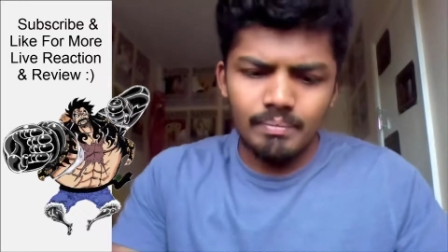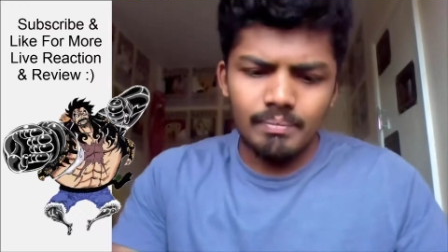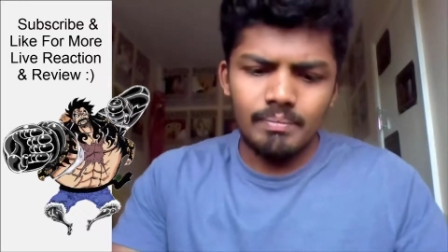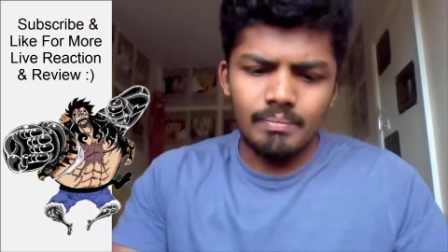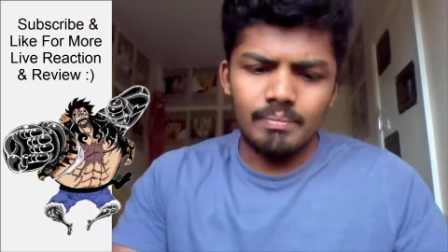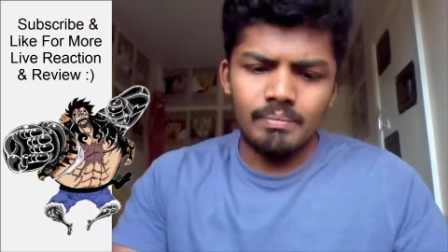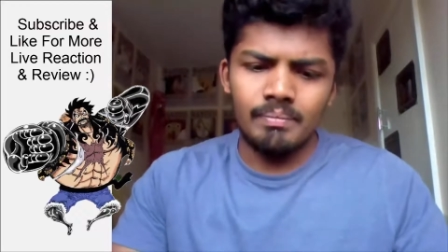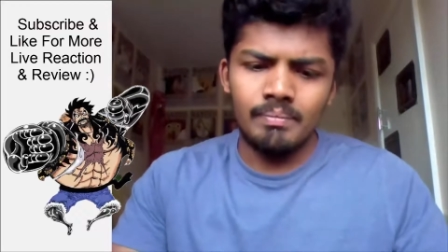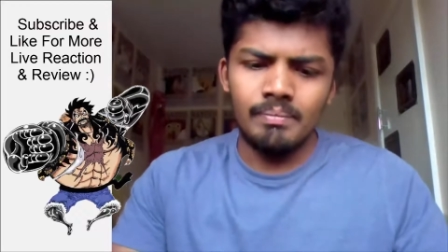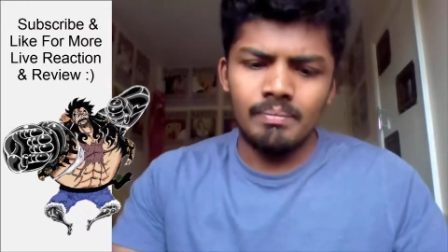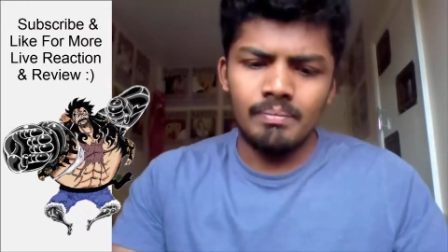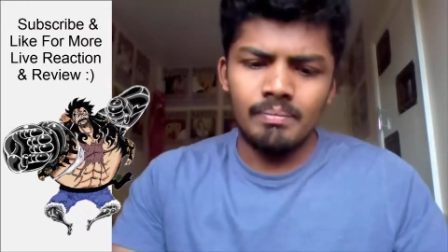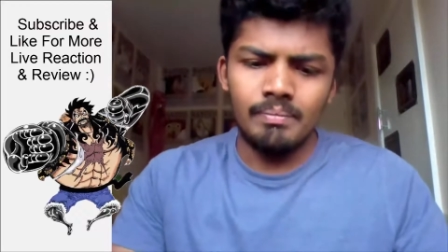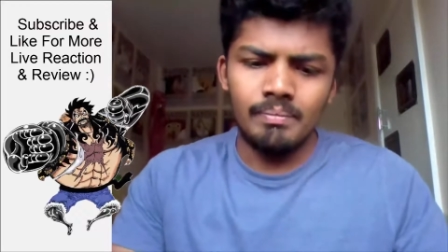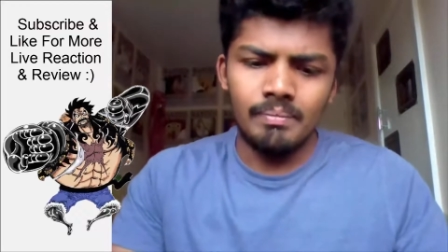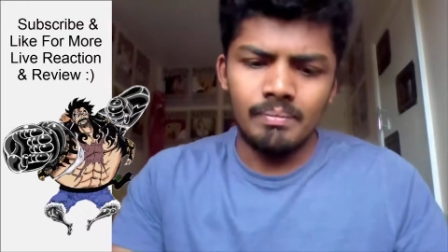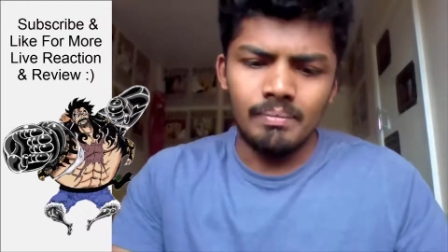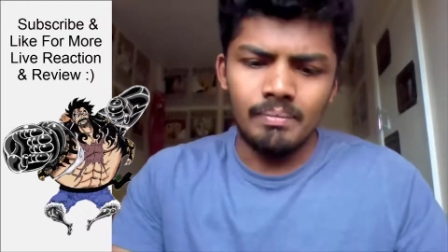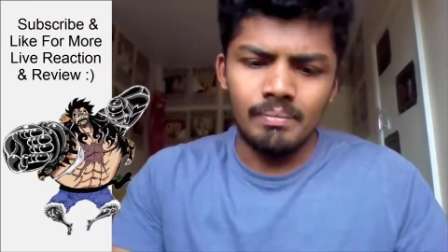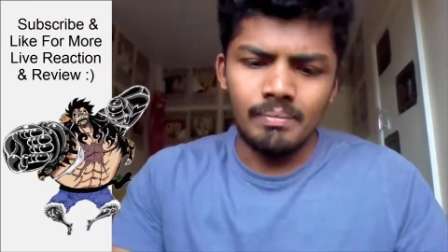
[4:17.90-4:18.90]

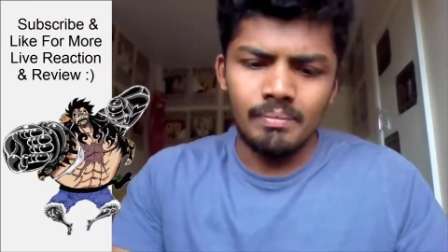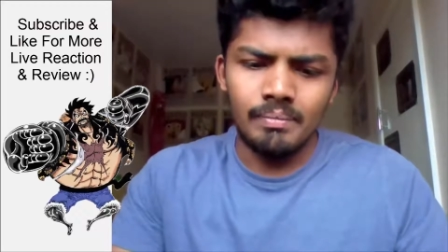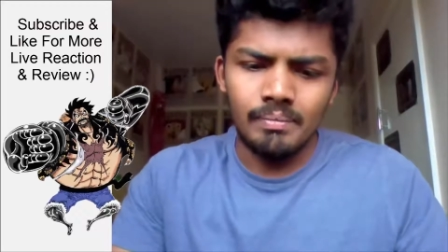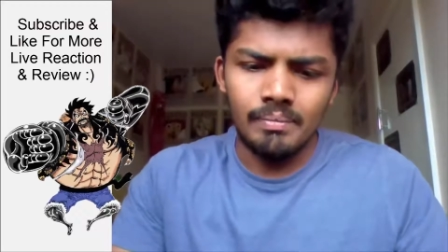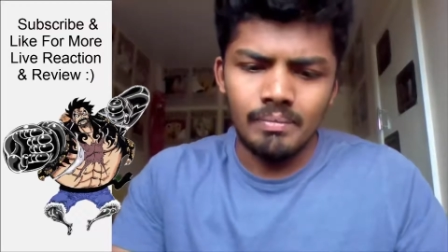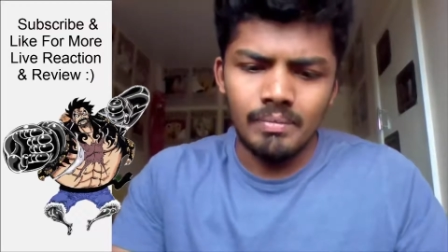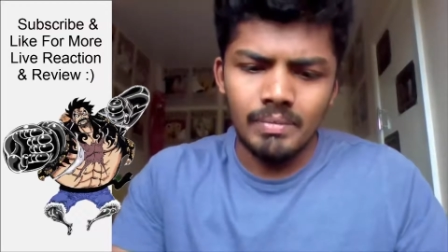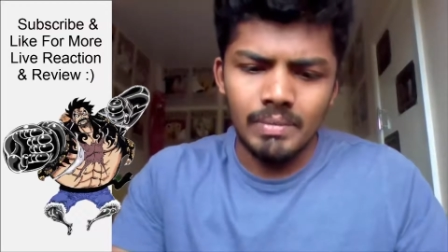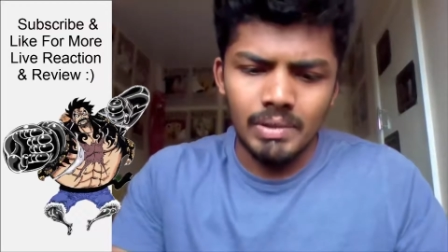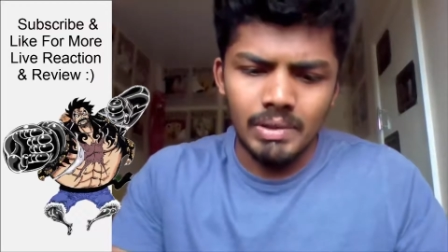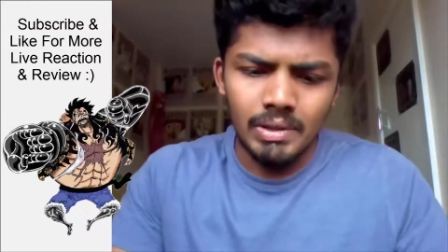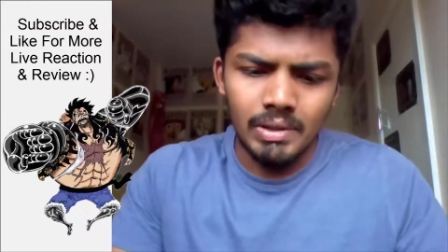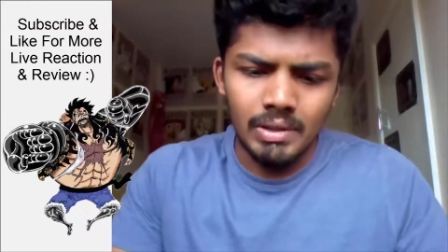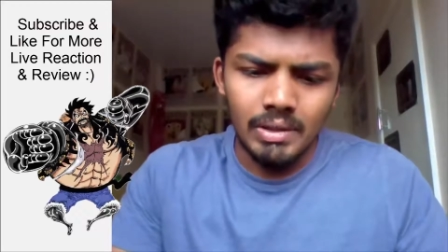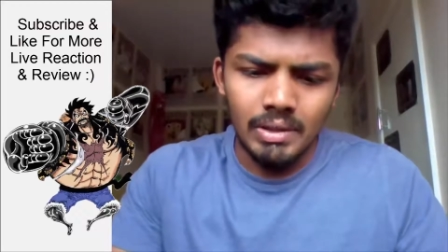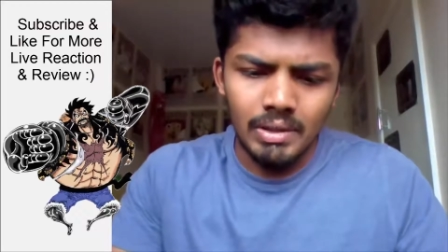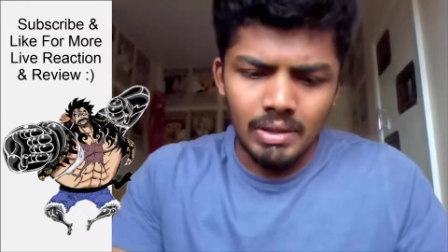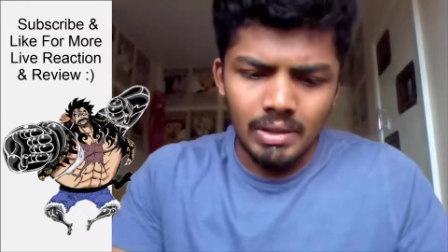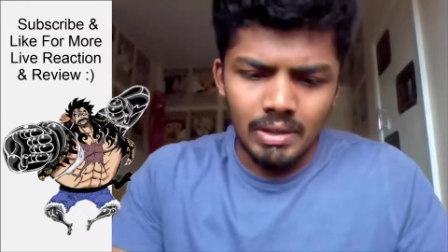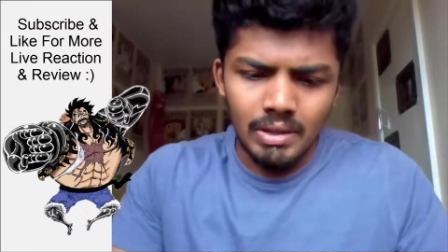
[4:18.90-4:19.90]
mm.
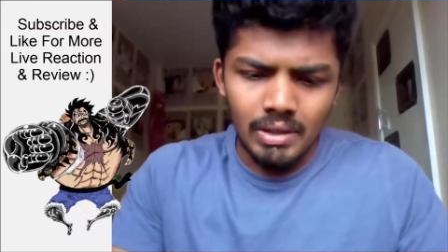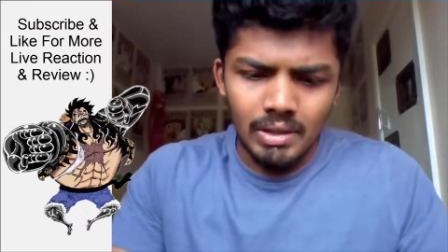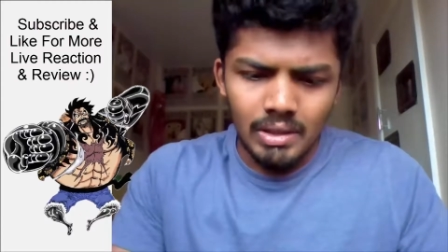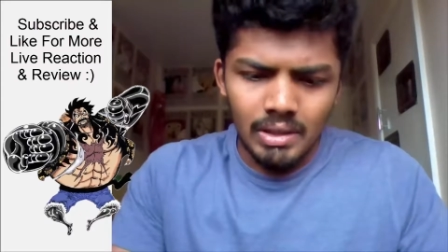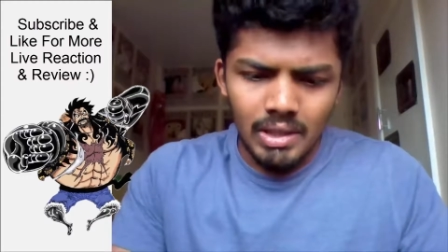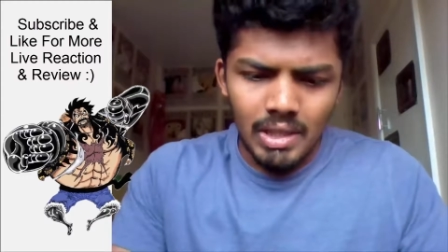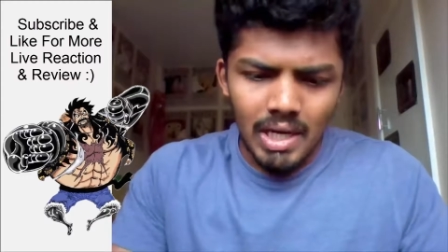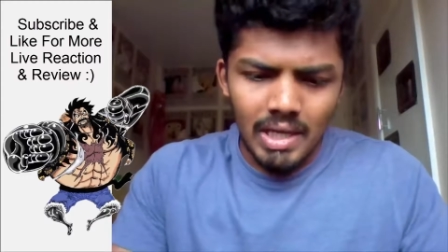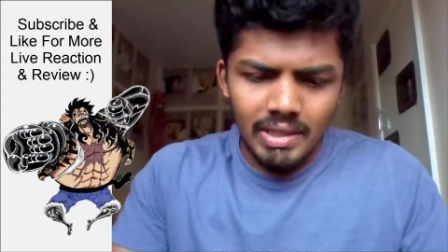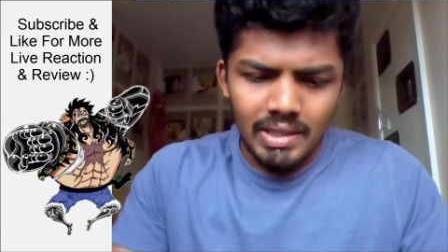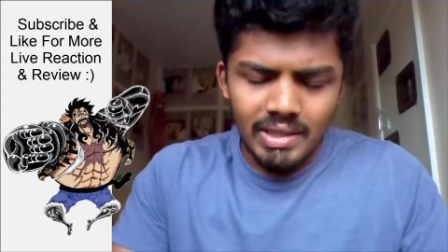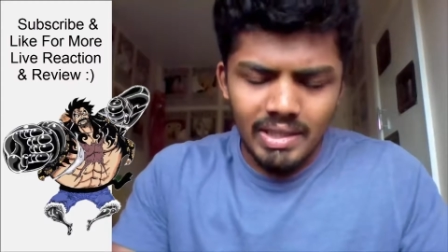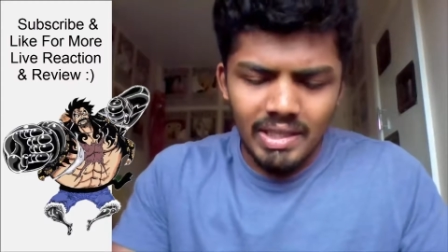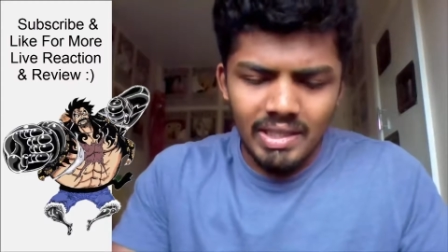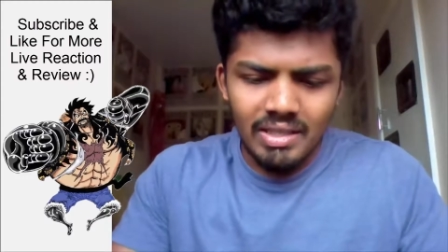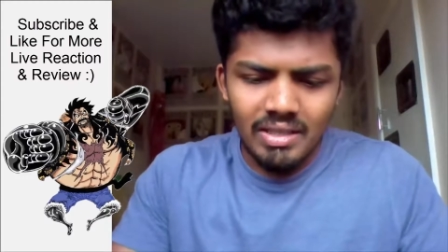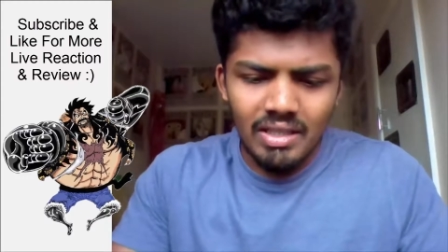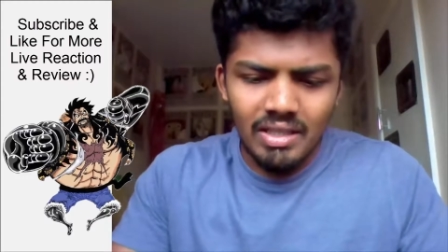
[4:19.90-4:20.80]
and she's